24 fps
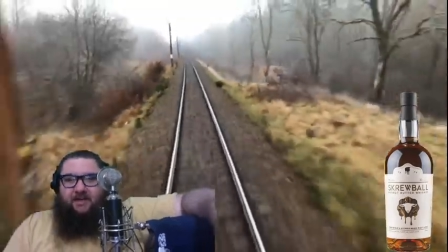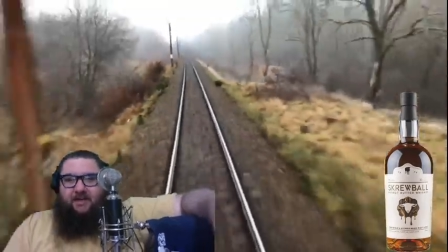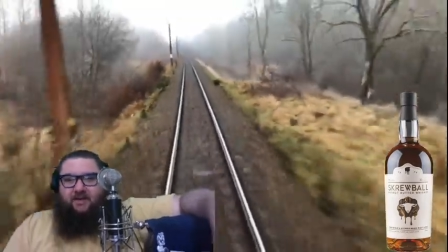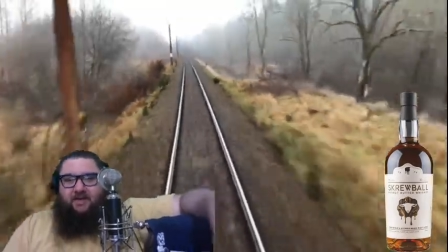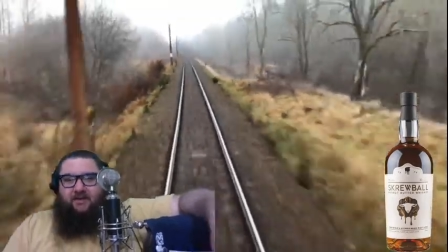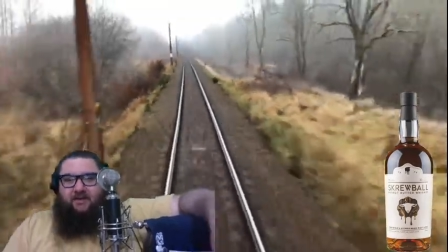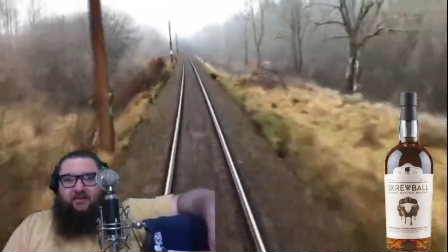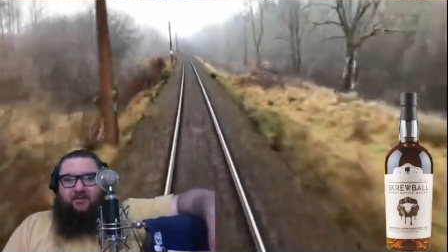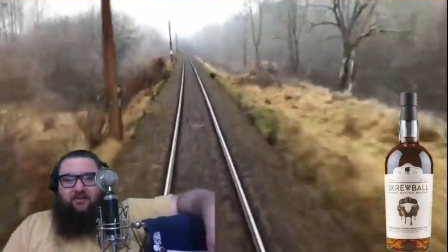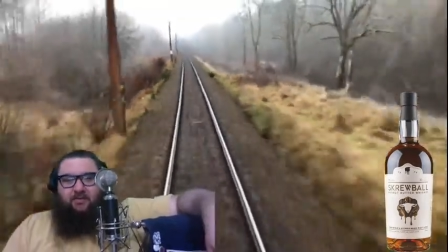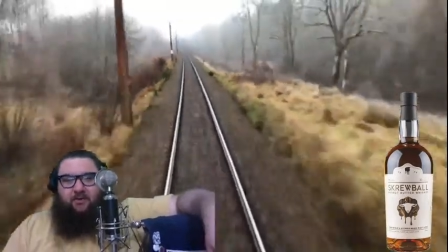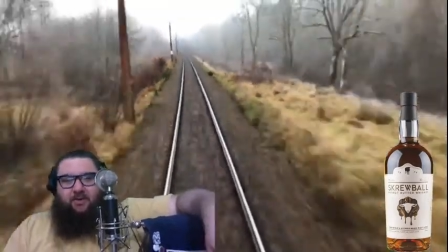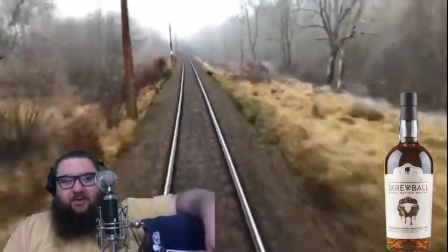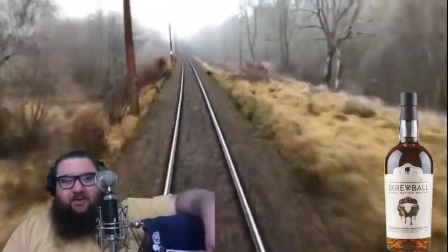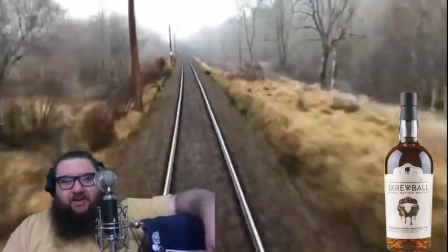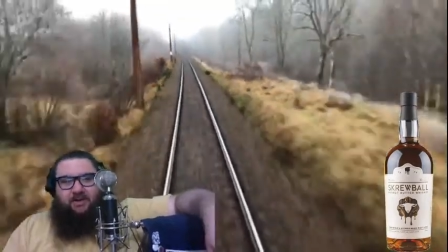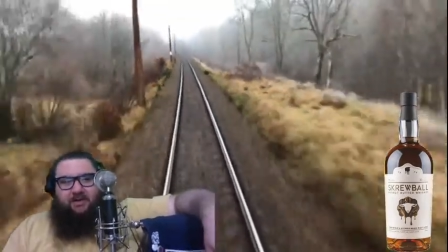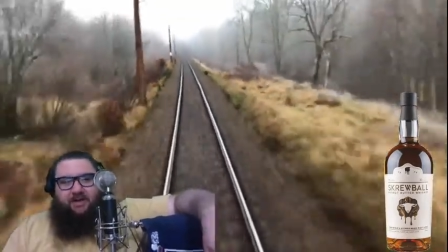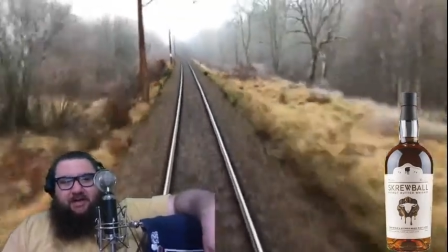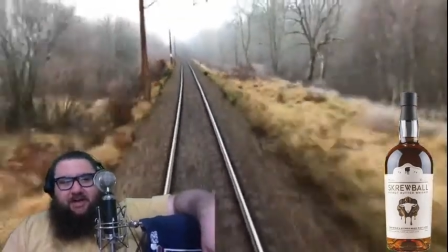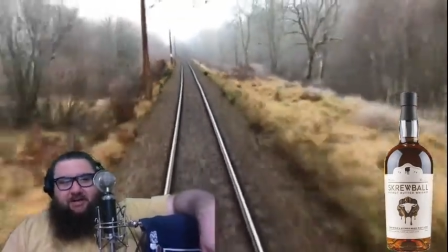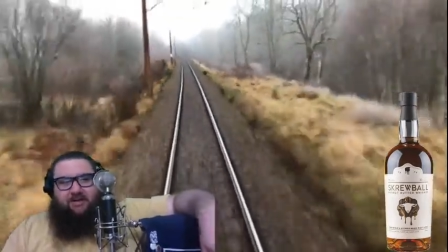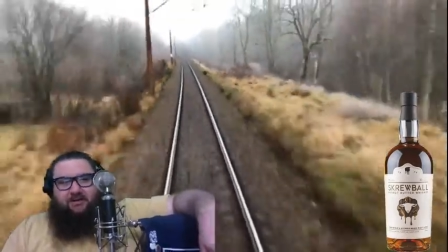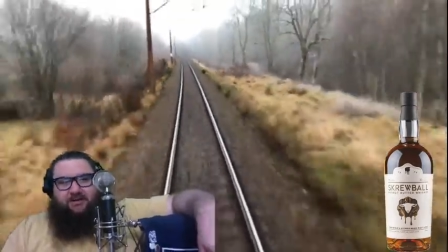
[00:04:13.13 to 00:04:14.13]
Rolling
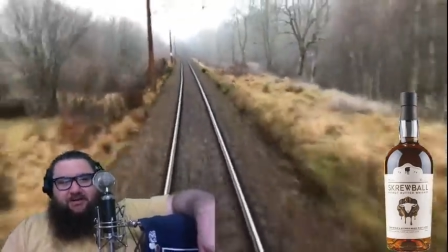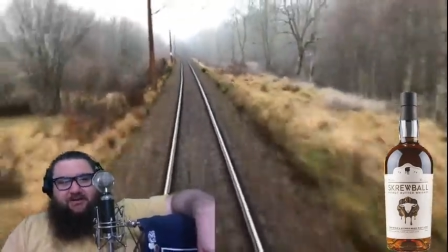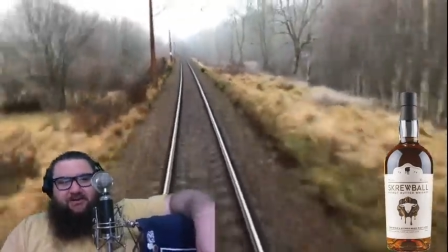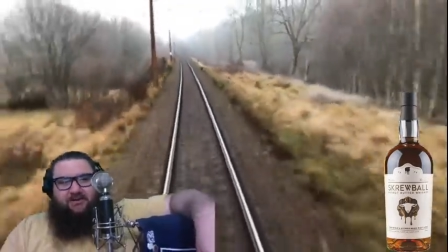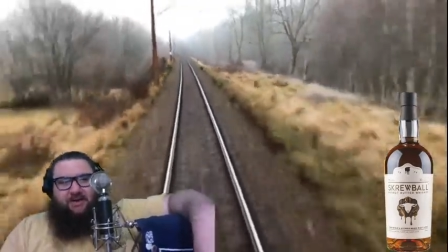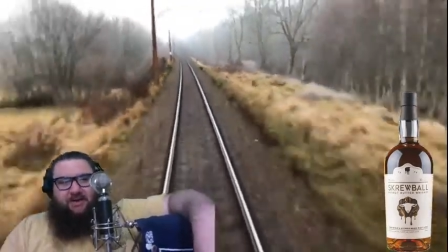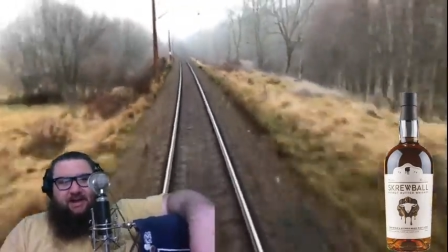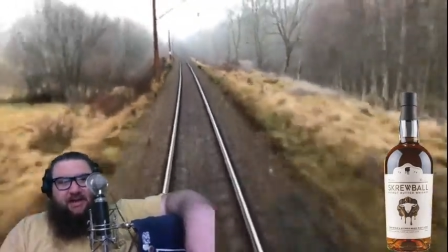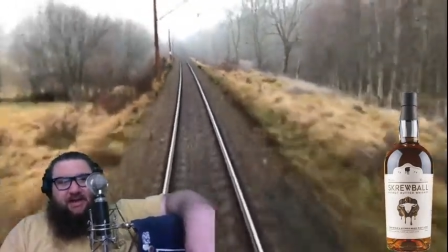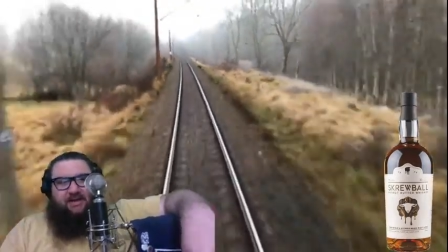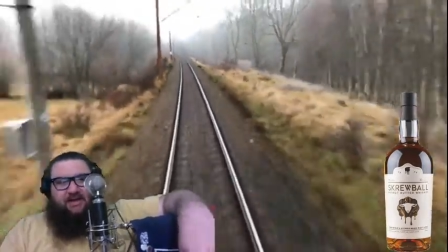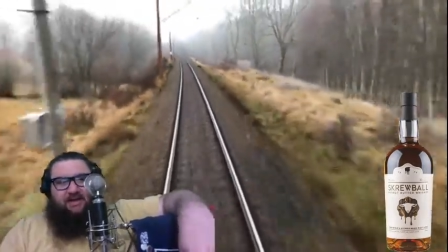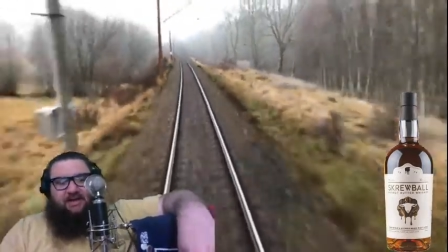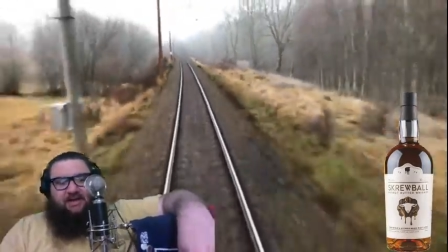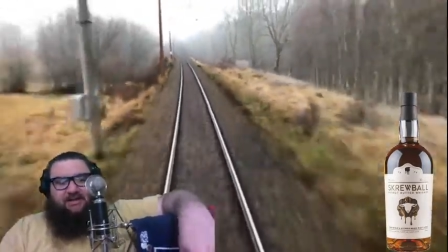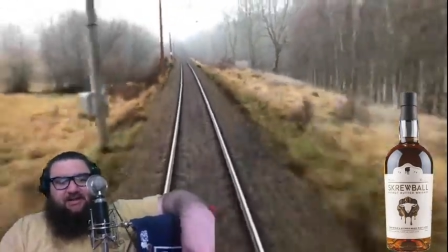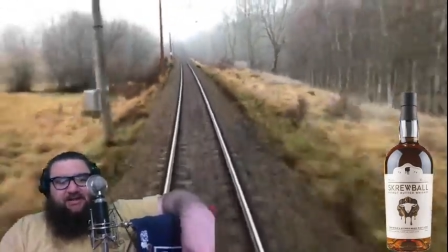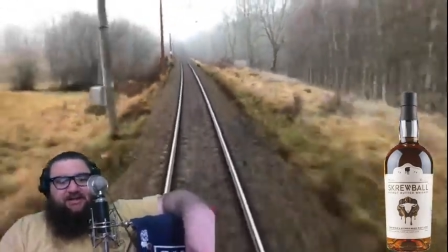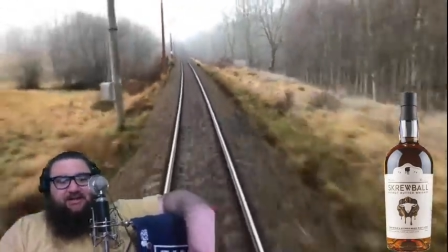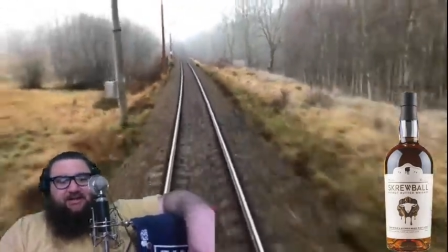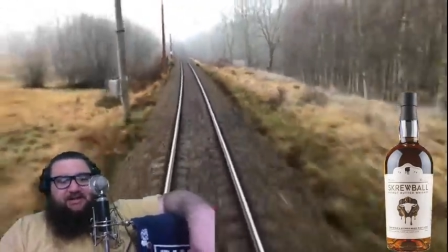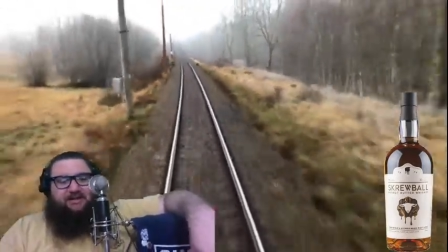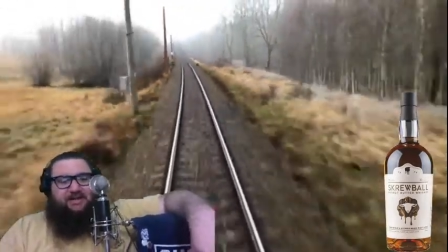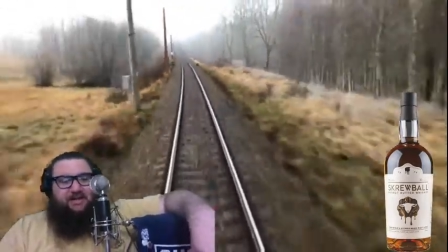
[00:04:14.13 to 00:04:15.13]
down the track like a
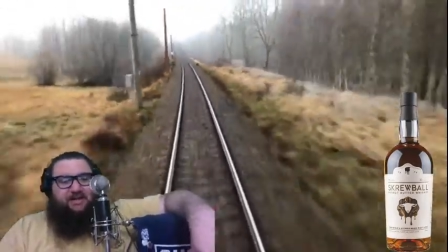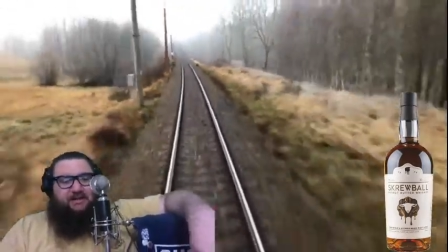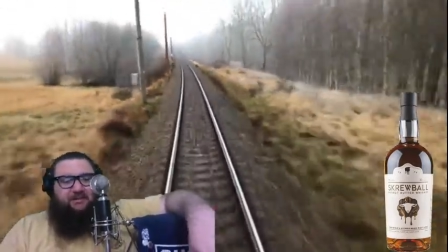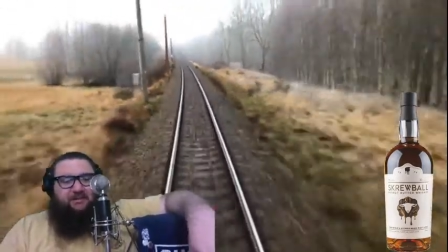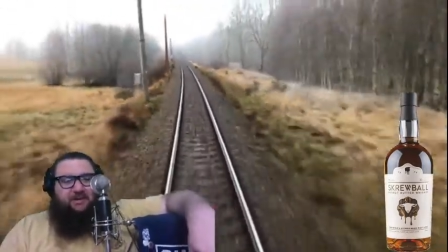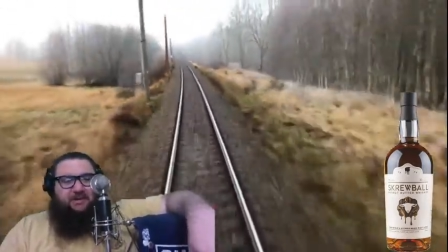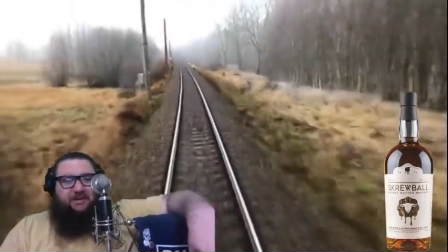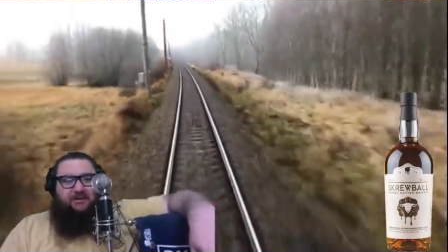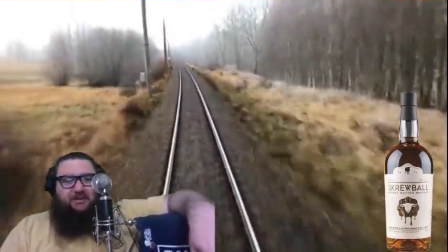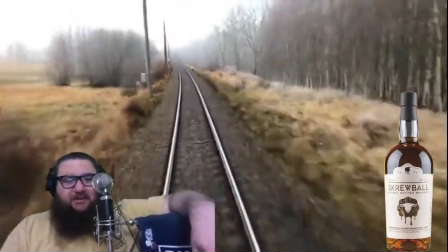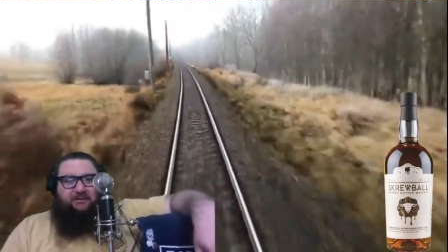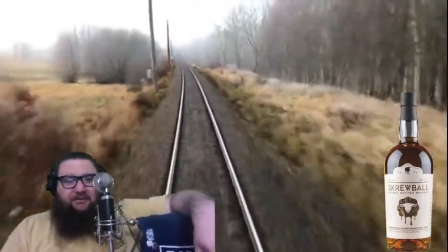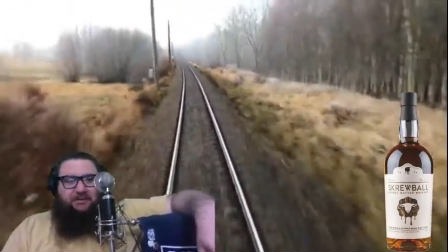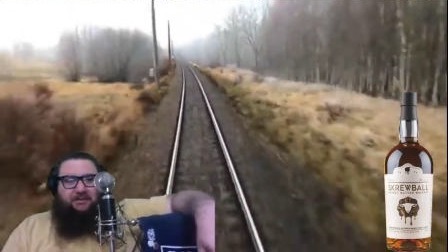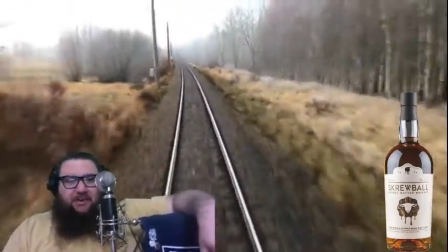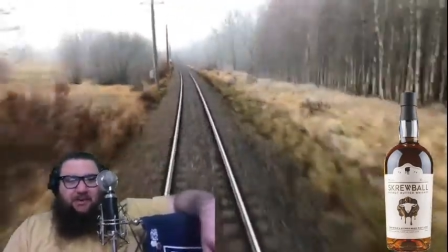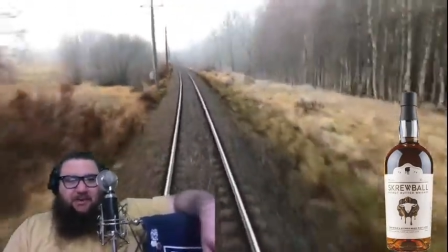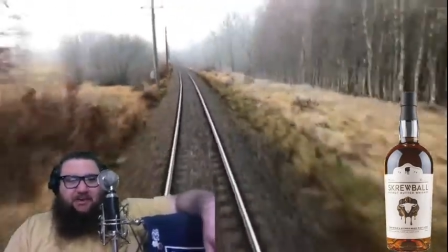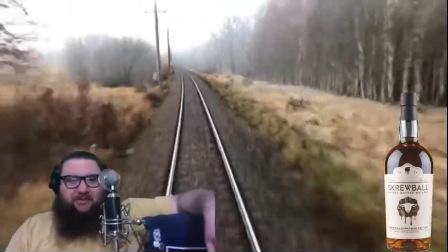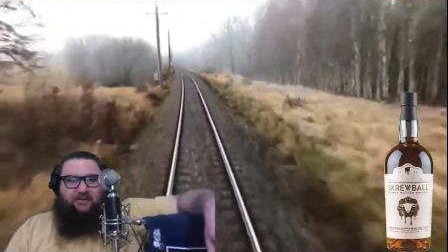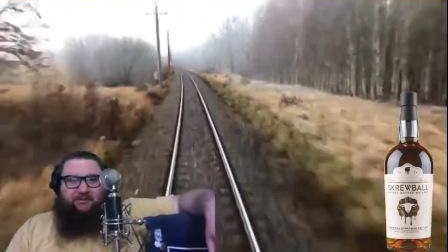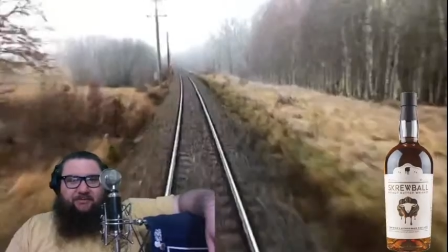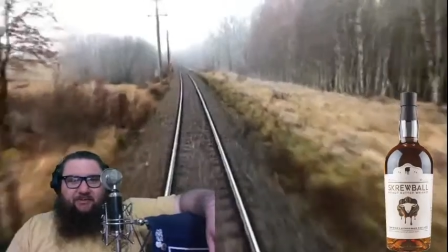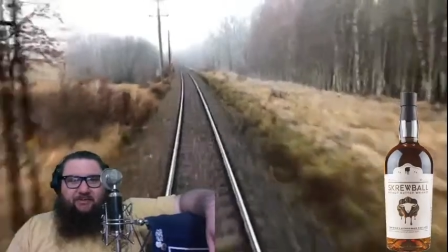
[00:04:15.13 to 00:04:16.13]
steam
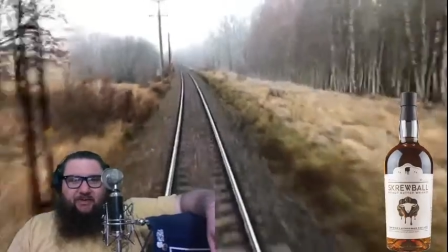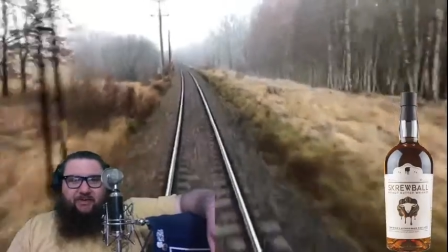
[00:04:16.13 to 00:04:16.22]
locomotive,